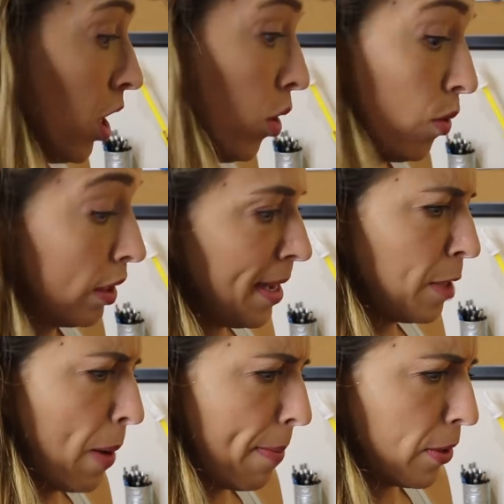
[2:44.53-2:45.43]
Oh,
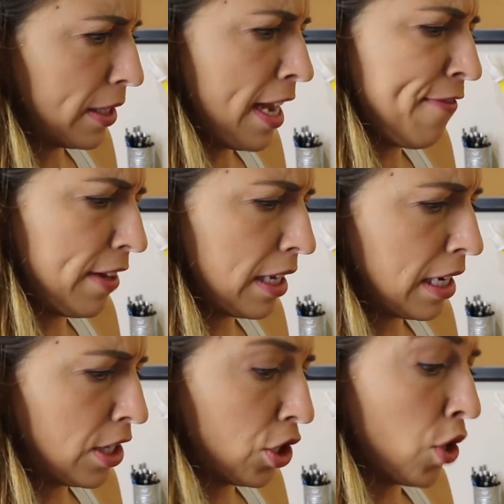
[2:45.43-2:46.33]
these papers definitely
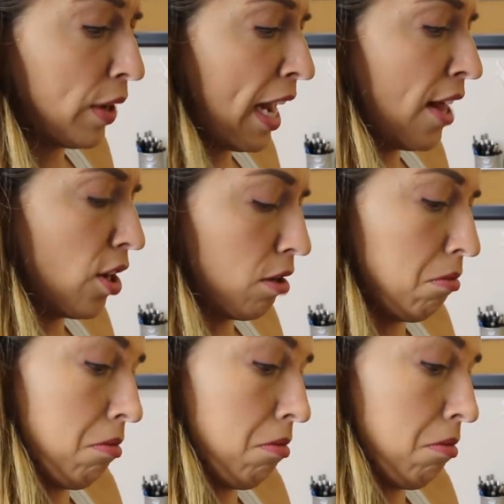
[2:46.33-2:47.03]
need to go together.